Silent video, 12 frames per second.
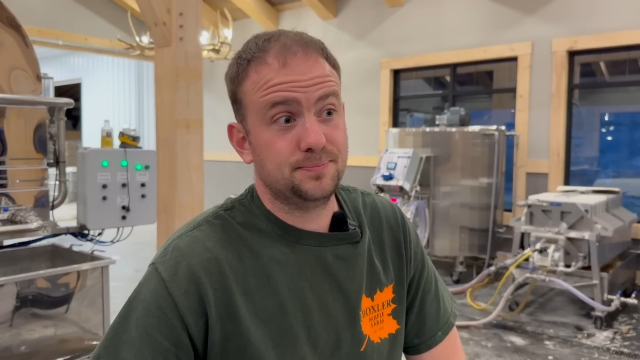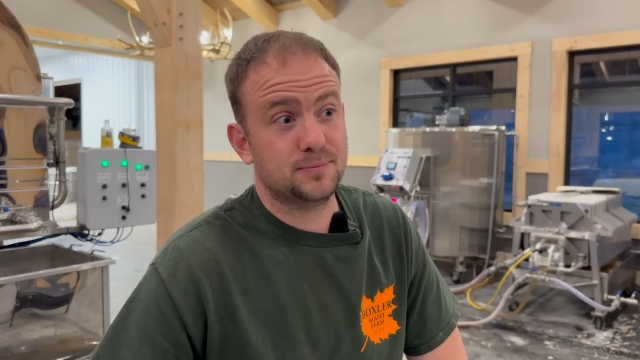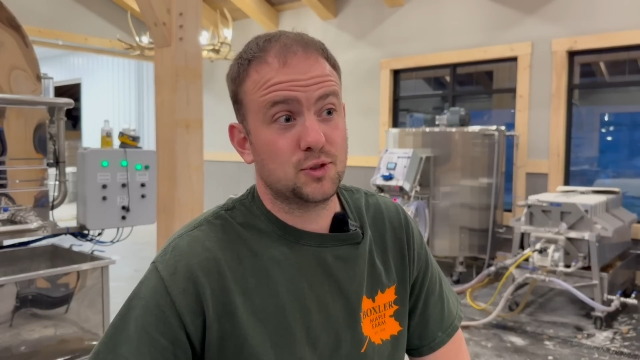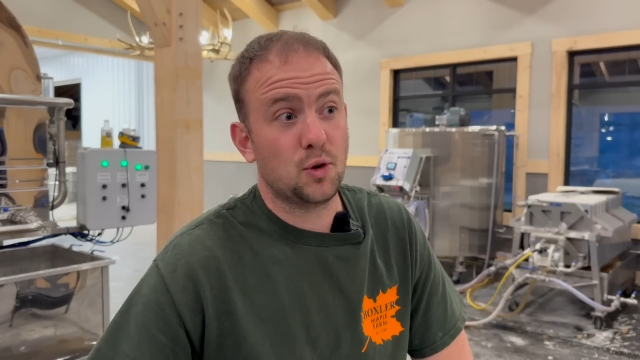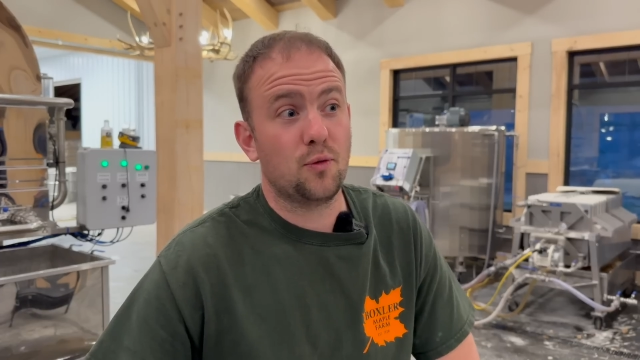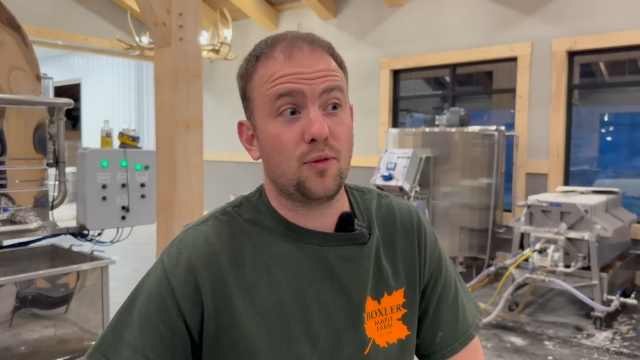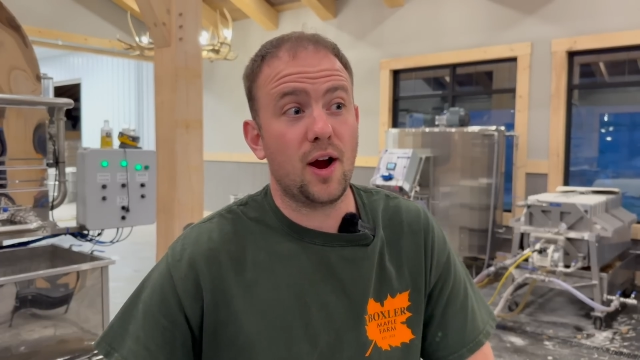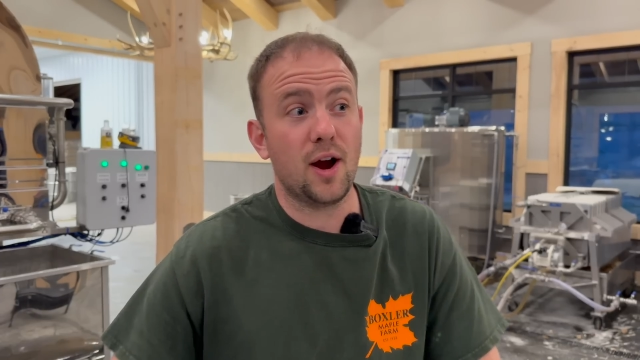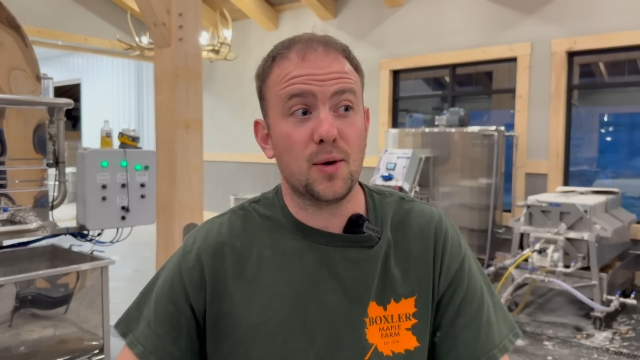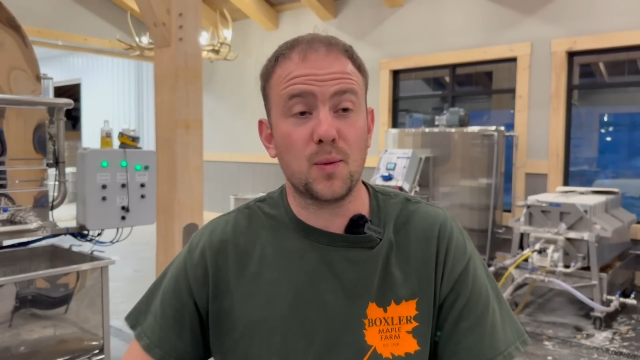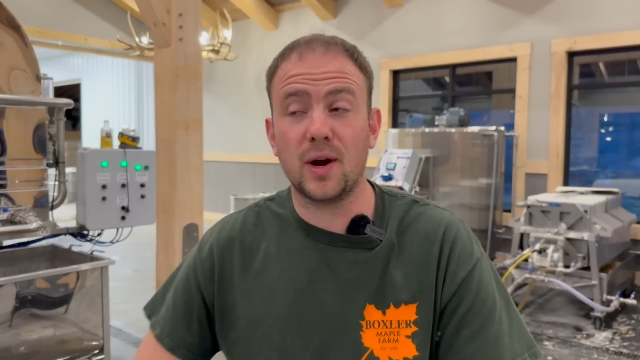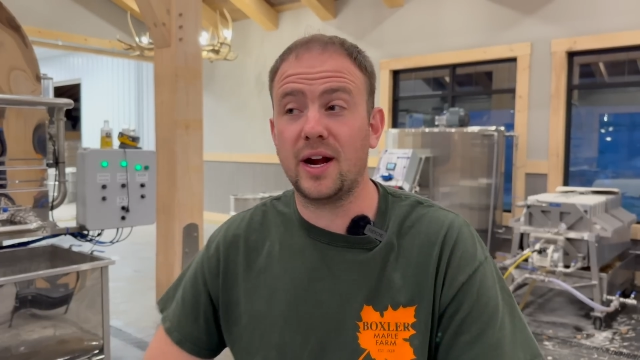So
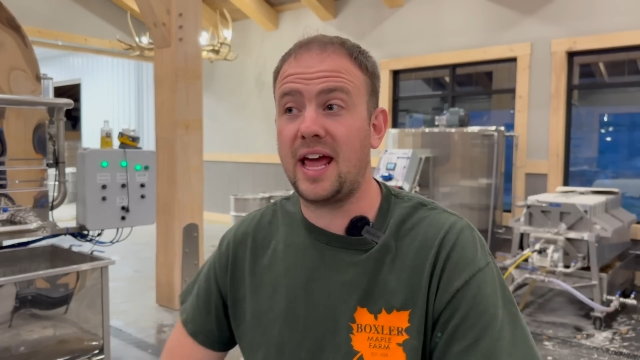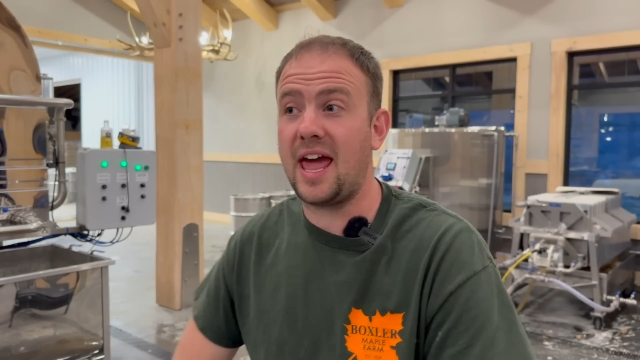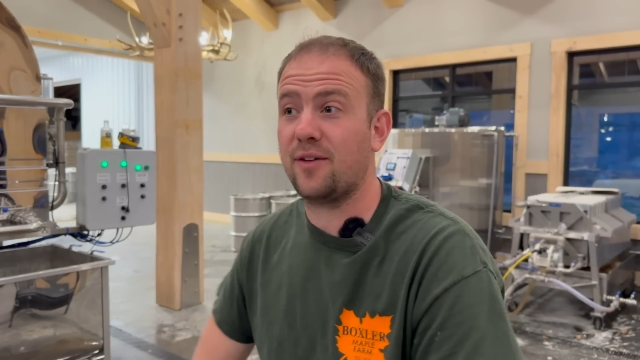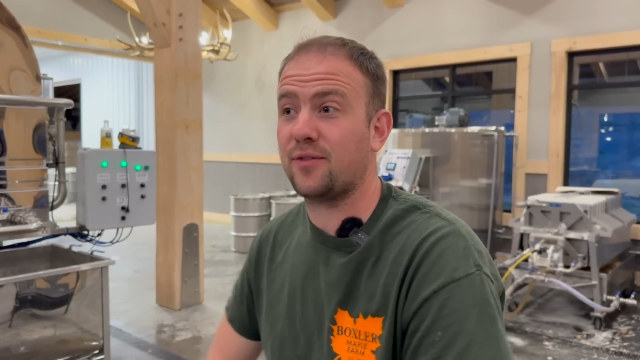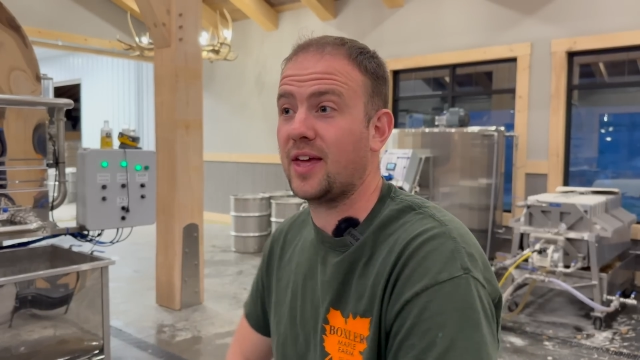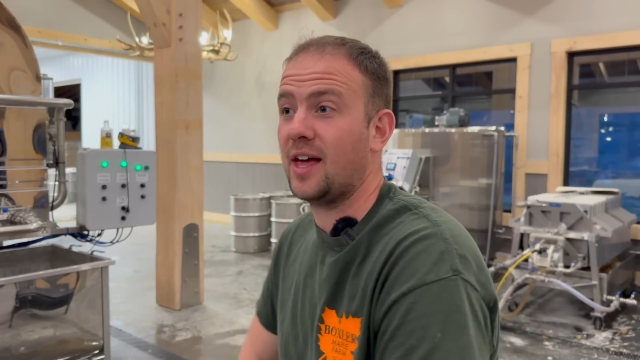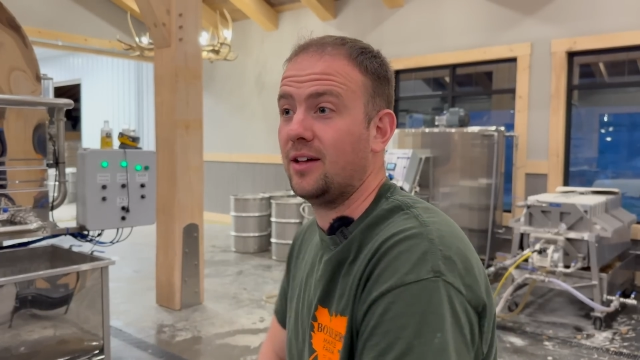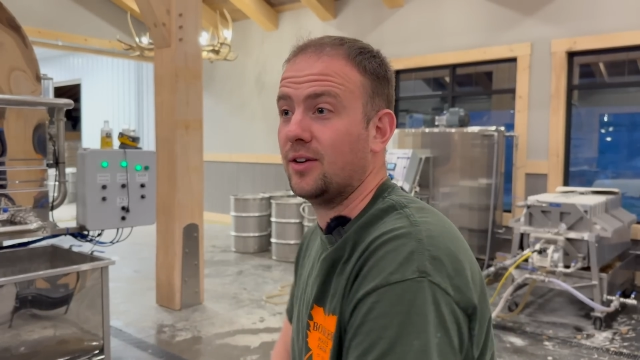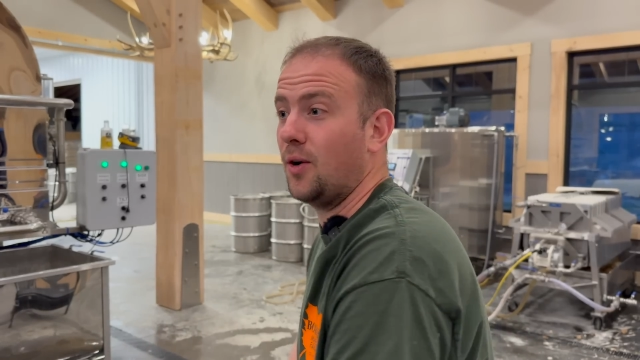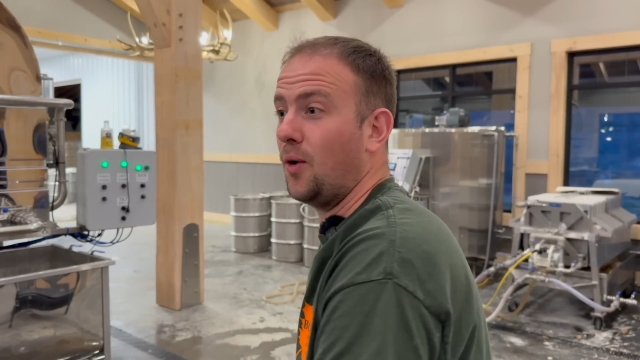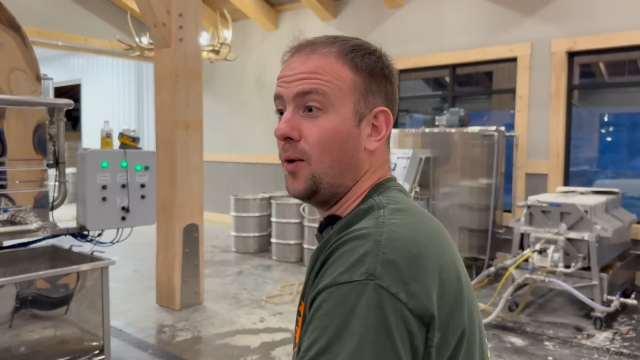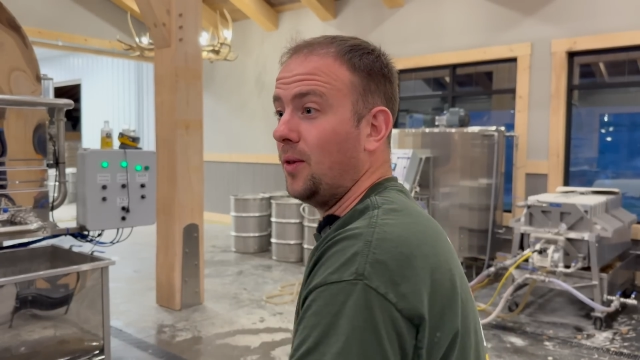far, we're at a half gallon
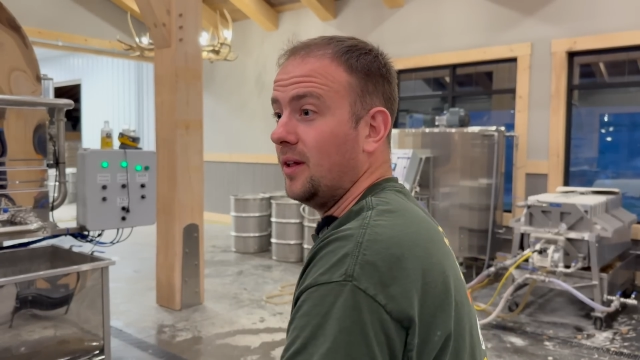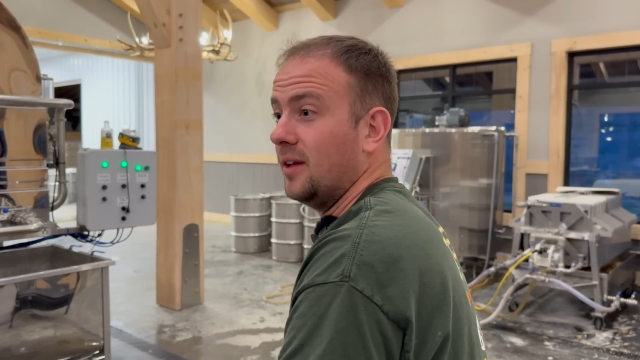a hole.